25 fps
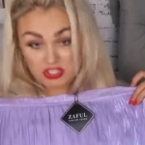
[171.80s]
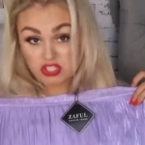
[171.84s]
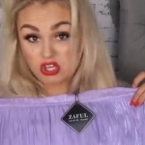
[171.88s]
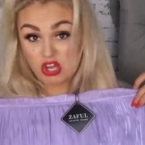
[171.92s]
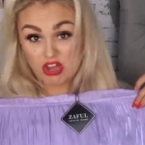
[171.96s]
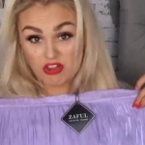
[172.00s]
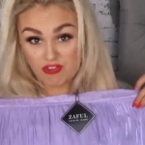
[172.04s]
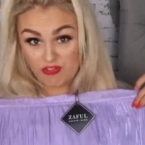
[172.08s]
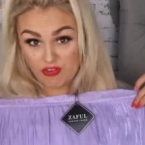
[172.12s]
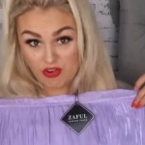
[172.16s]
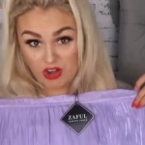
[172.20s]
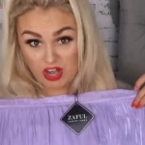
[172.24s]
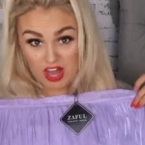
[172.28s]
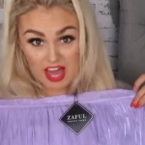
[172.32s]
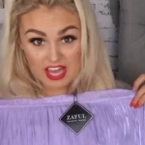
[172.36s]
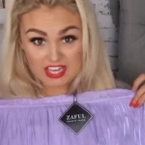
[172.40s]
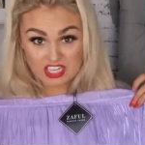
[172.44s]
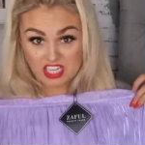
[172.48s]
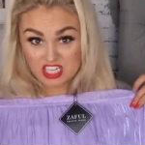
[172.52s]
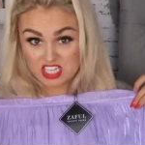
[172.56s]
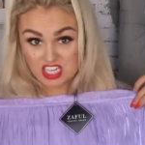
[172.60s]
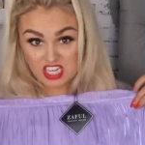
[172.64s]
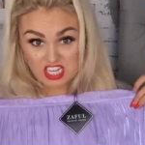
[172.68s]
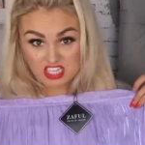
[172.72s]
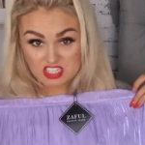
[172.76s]
I do feel
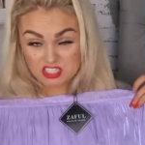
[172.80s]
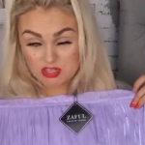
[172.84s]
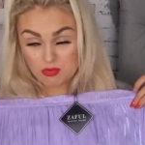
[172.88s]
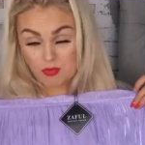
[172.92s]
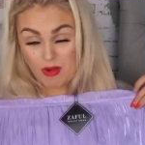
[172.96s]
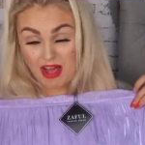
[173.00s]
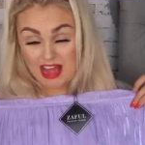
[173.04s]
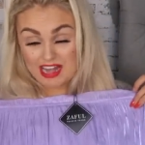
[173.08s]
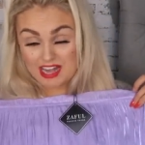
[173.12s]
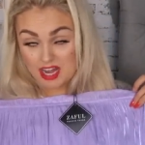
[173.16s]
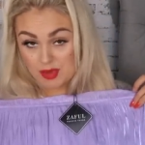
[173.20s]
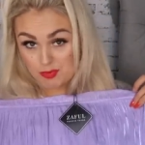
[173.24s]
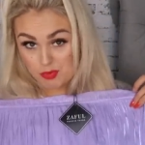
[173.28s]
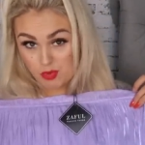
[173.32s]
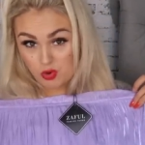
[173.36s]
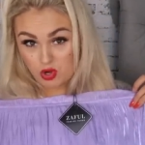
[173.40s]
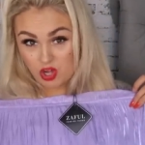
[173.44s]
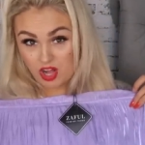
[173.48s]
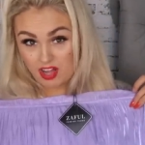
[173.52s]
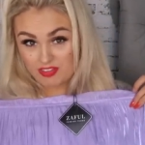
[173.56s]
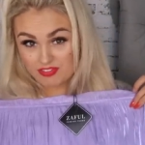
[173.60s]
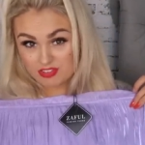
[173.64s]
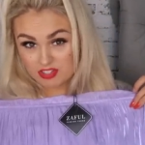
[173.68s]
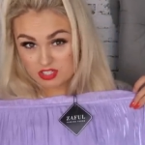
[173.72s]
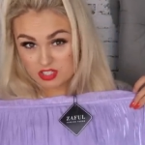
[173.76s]
like you'd need to wear nipple
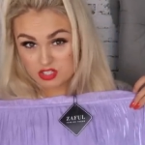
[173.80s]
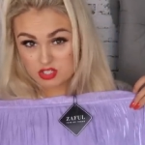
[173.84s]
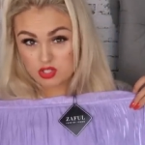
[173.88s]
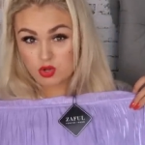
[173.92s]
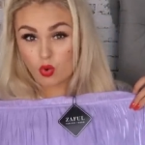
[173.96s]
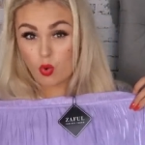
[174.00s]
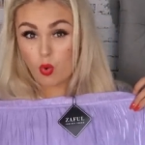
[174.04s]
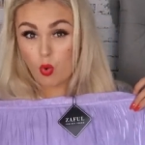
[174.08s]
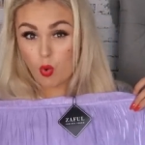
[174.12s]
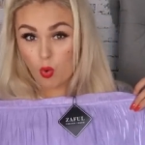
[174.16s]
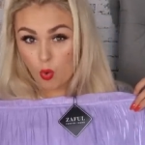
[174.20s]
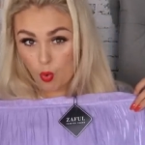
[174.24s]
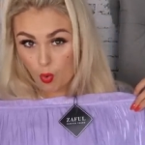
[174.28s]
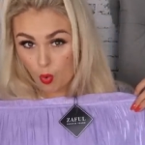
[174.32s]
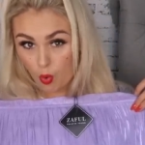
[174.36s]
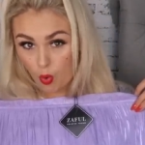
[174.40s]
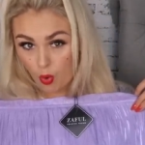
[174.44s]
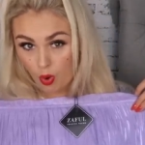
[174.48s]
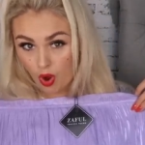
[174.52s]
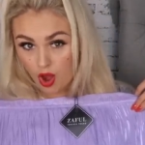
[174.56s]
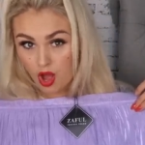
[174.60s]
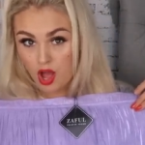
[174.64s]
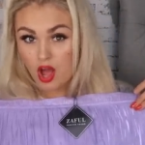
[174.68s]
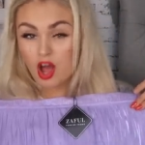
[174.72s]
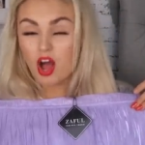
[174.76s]
covers
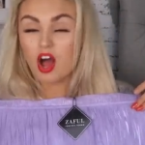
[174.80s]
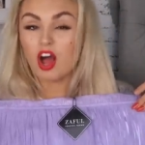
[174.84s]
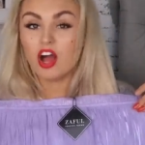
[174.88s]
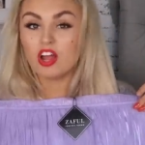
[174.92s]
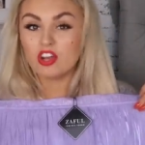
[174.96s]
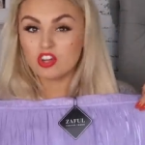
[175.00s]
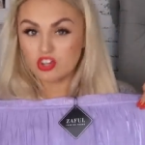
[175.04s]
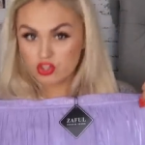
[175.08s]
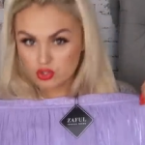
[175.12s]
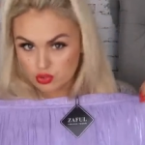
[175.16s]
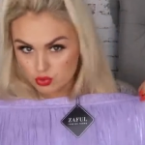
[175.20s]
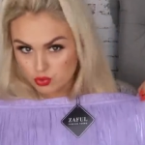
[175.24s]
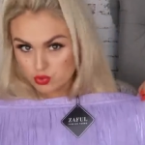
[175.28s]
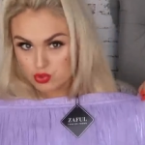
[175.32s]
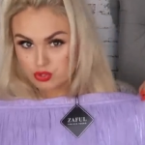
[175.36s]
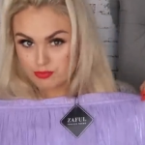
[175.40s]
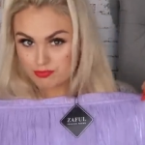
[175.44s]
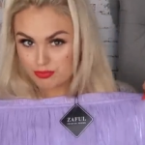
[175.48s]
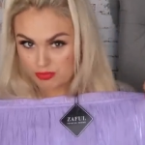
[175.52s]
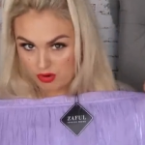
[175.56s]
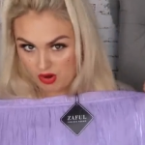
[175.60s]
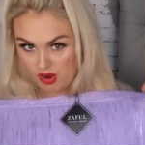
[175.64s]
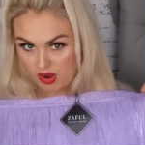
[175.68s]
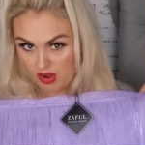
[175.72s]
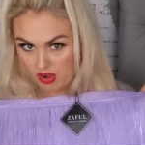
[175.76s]
or a
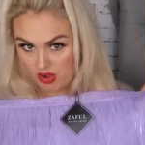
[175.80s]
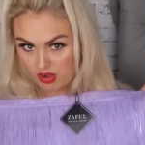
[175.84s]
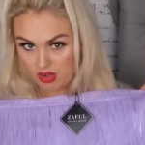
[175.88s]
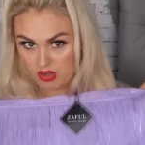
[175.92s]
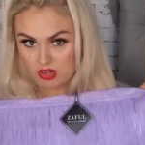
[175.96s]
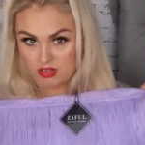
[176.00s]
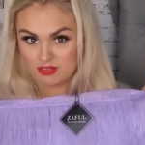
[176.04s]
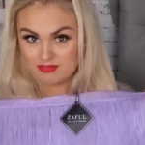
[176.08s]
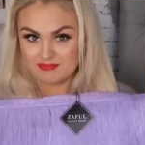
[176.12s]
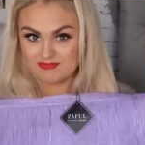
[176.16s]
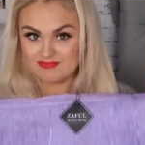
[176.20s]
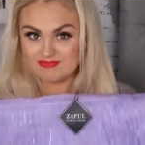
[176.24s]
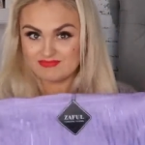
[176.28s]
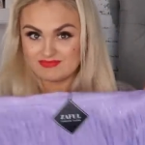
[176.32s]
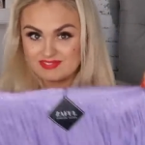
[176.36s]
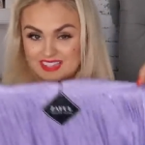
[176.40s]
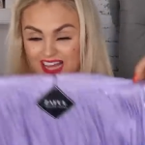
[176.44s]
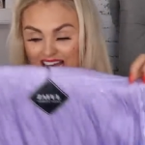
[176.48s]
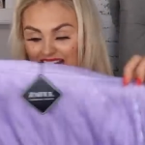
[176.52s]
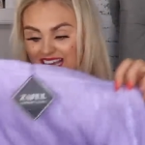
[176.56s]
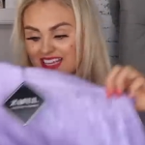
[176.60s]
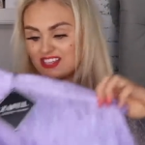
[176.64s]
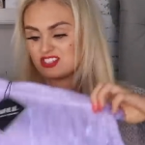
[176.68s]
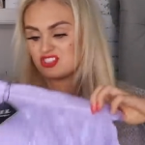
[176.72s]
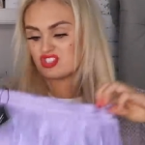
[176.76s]
nude bra
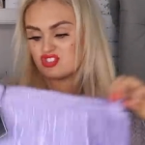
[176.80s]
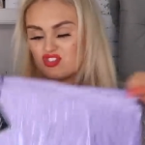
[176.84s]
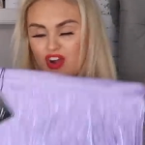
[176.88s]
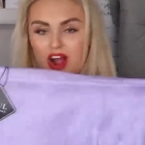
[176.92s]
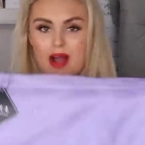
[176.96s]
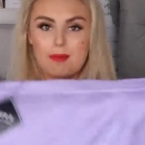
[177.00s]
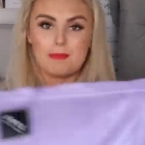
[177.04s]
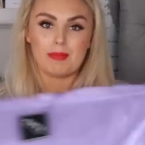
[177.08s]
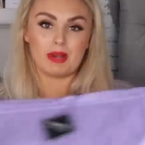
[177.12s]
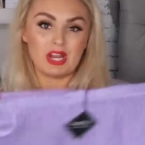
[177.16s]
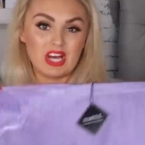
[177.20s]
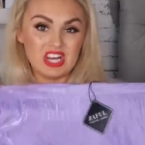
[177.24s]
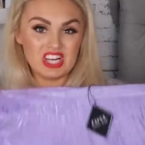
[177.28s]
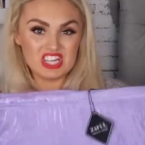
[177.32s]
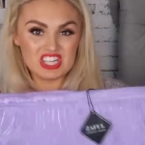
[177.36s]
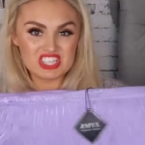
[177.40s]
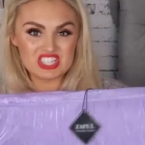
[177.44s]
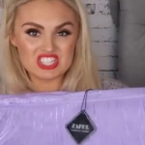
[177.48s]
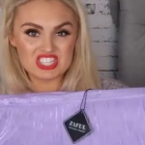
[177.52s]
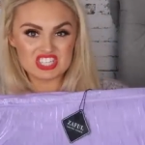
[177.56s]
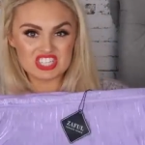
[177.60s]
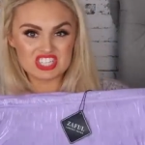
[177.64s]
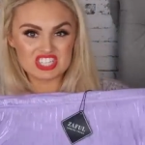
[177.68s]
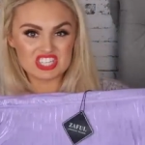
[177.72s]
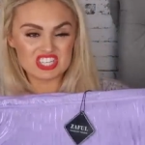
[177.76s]
that also, is
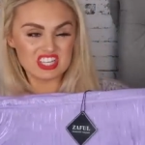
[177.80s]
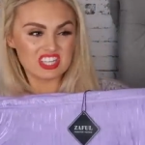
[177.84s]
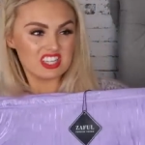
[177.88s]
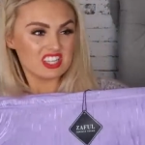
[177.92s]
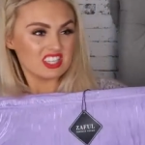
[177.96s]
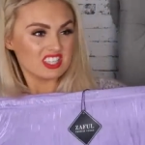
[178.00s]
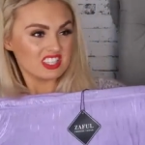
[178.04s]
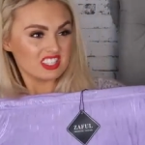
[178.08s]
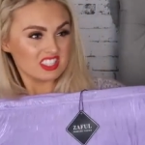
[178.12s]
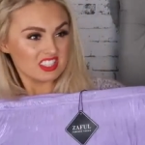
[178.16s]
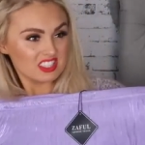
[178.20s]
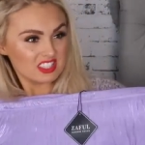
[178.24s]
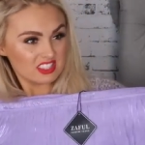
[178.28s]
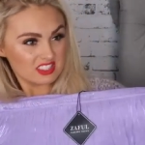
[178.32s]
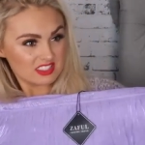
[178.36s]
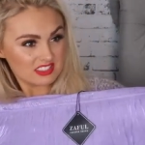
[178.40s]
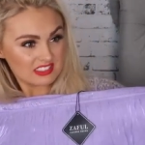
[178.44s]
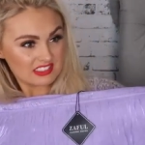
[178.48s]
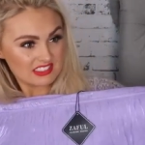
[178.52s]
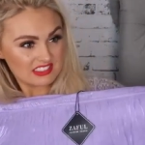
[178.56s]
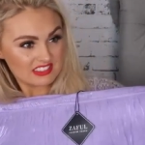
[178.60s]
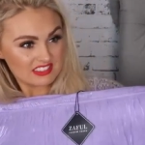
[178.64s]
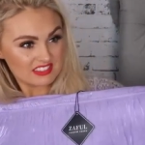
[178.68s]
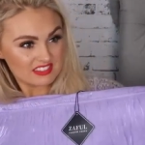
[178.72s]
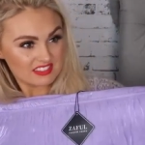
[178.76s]
strapless can we
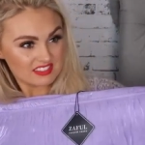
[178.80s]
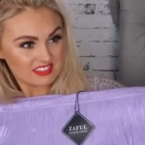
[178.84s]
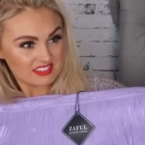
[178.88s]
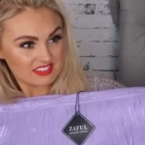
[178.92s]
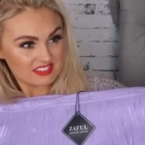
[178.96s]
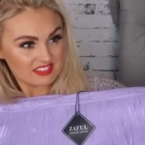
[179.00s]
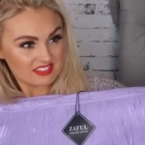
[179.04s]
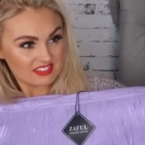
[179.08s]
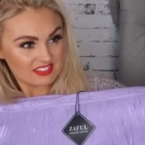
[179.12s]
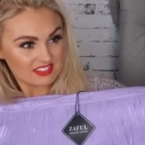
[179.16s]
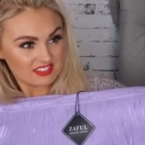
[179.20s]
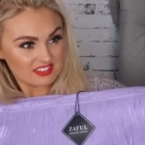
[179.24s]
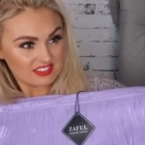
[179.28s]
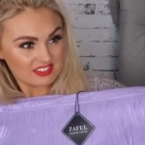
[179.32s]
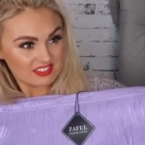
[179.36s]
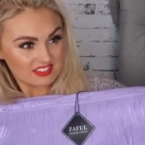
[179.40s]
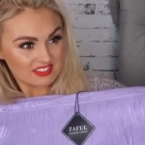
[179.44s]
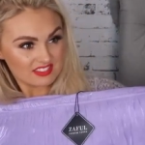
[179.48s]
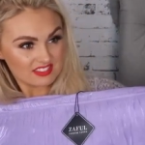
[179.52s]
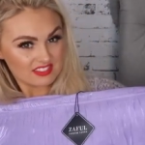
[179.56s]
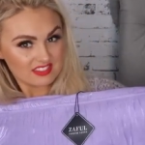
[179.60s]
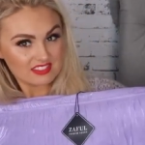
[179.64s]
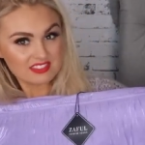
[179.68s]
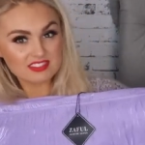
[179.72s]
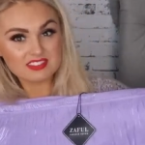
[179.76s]
note that
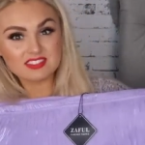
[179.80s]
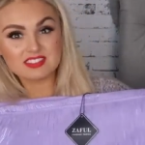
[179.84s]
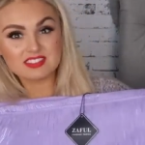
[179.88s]
Misha's